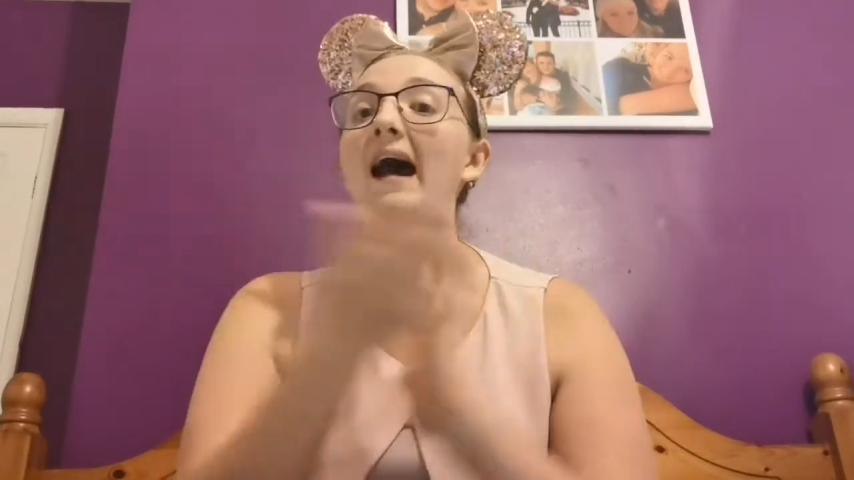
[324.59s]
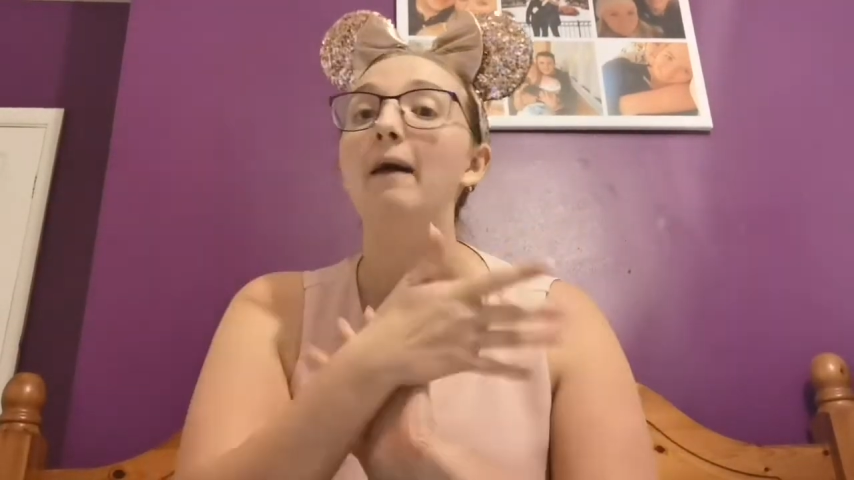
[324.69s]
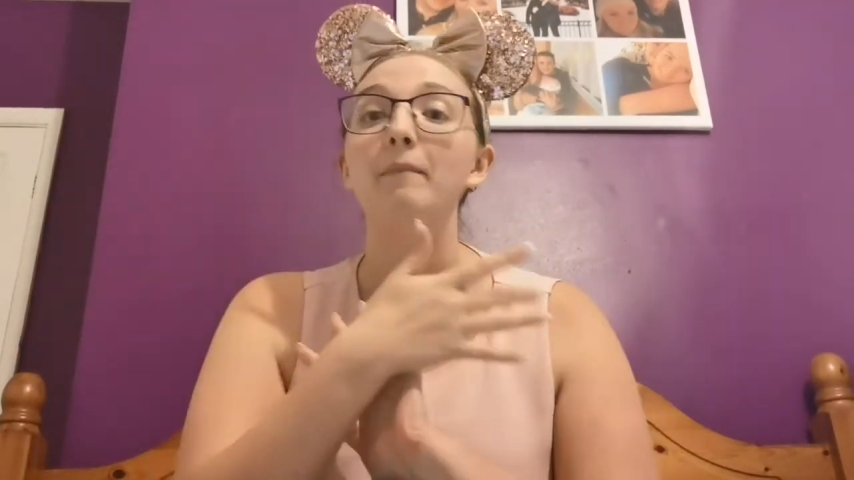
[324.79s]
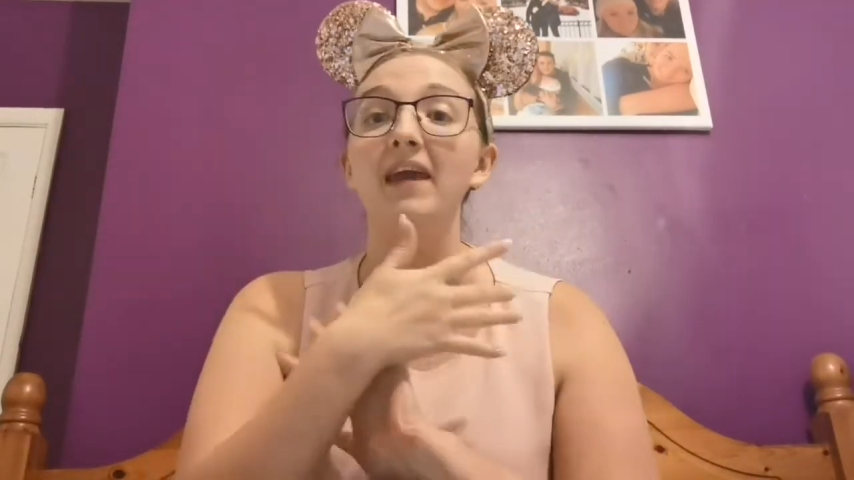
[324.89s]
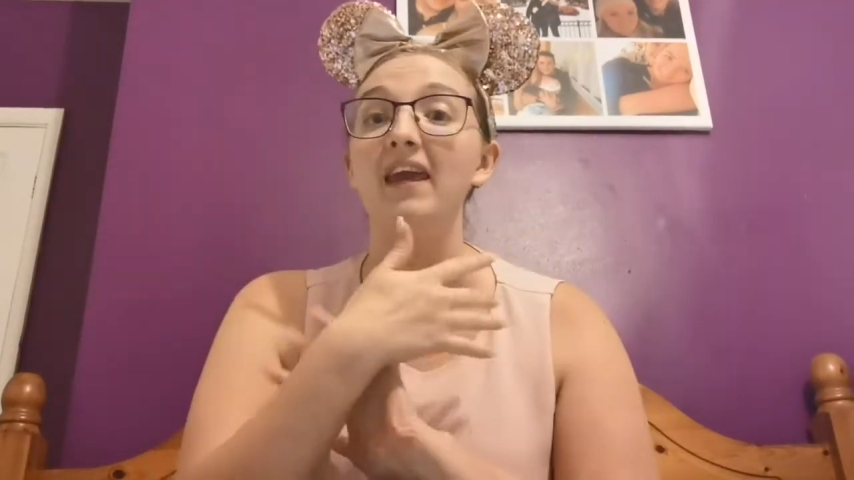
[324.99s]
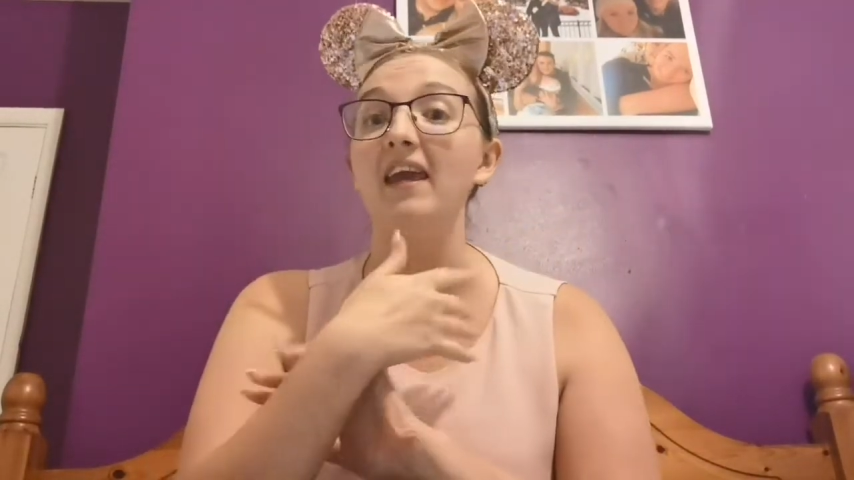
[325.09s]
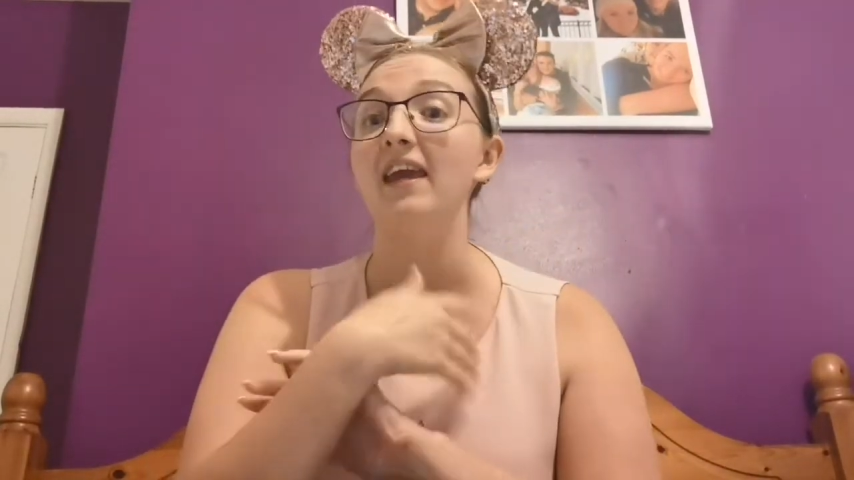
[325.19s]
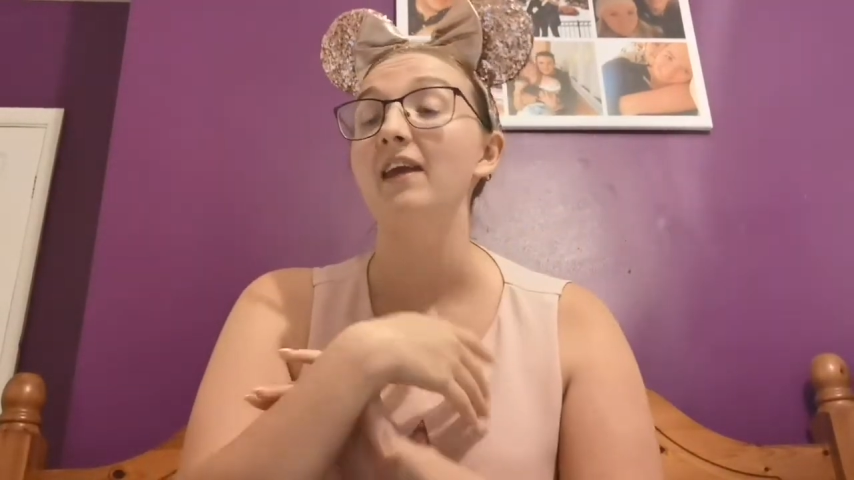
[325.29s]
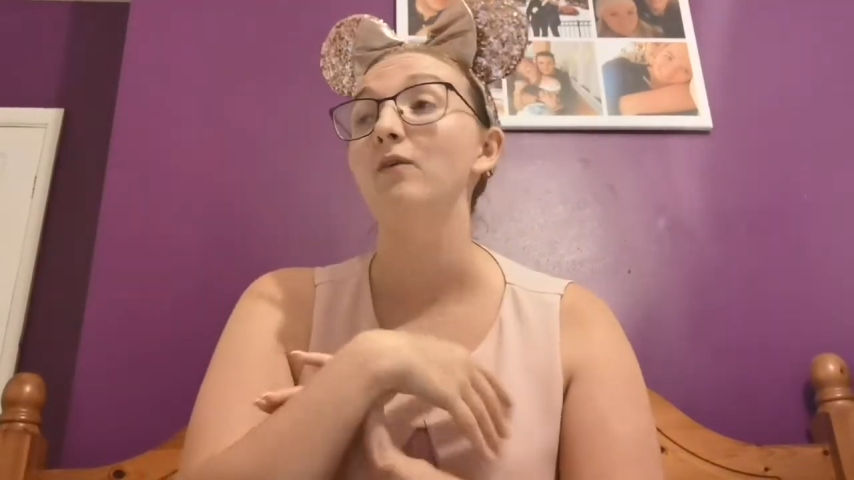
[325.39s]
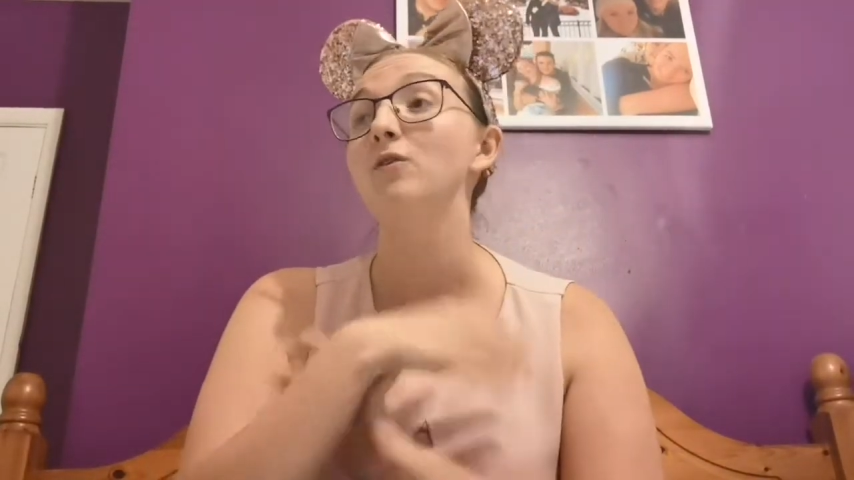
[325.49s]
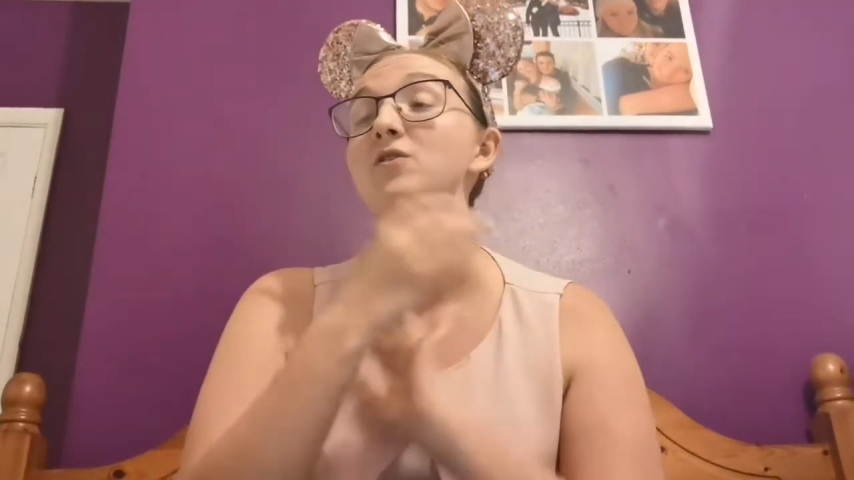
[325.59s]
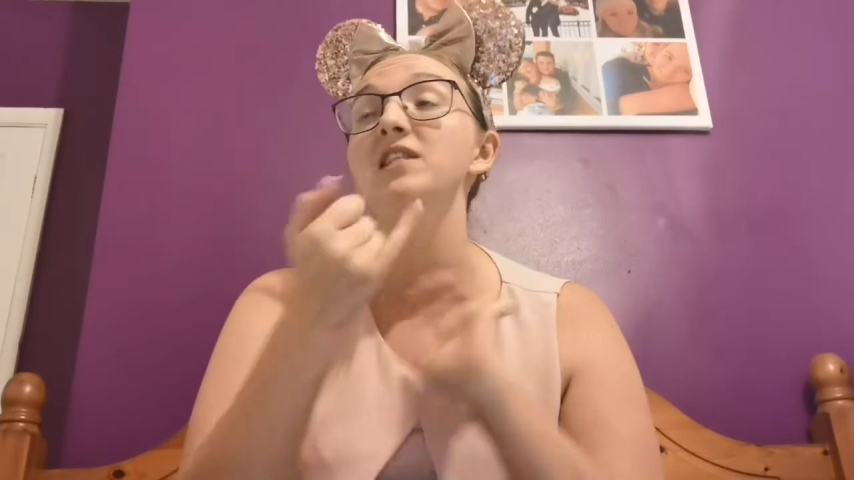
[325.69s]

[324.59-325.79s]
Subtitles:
Happy or